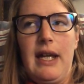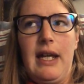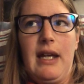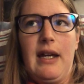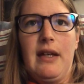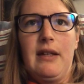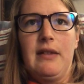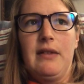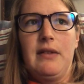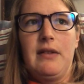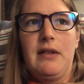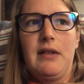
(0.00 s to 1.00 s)

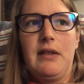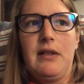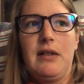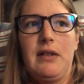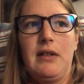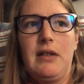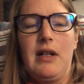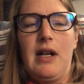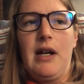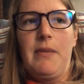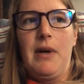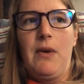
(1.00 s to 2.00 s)
and
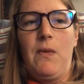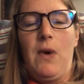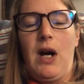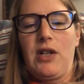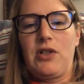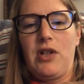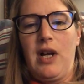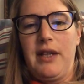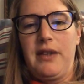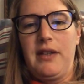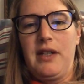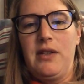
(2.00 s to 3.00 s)
a
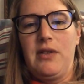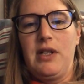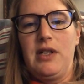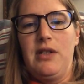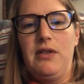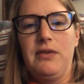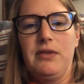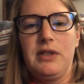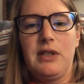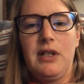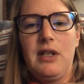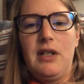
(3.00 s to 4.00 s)
washcloth that you can use